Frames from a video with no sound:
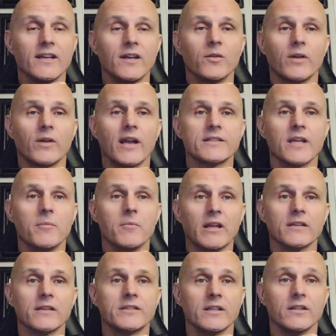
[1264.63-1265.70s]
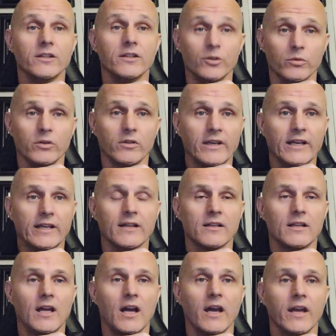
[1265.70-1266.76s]
When I say militant, you will get in a
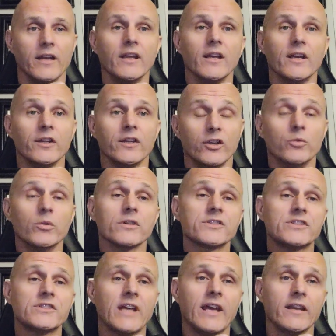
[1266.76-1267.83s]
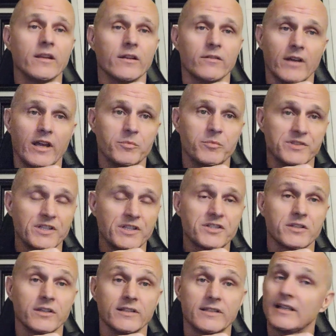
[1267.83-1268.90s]
line. You will stand in the ready position
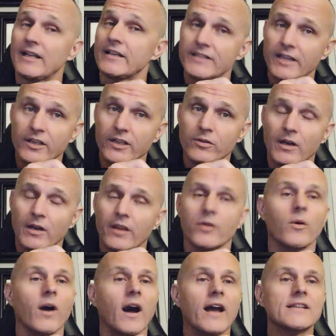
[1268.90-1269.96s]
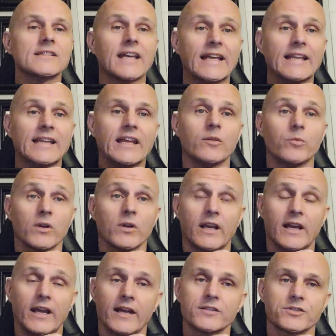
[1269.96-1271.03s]
until I tell you otherwise, and then we're going
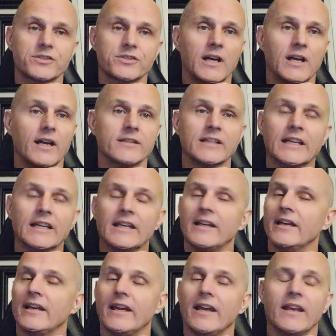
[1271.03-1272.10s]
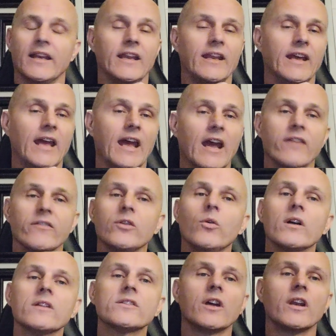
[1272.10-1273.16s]
to exercise. And
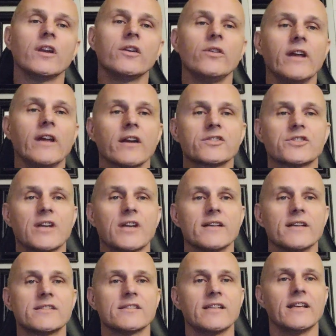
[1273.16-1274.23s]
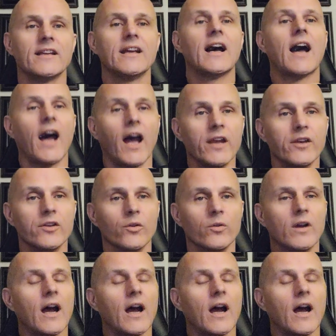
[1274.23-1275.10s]
everyone's going to do the exercises that I do.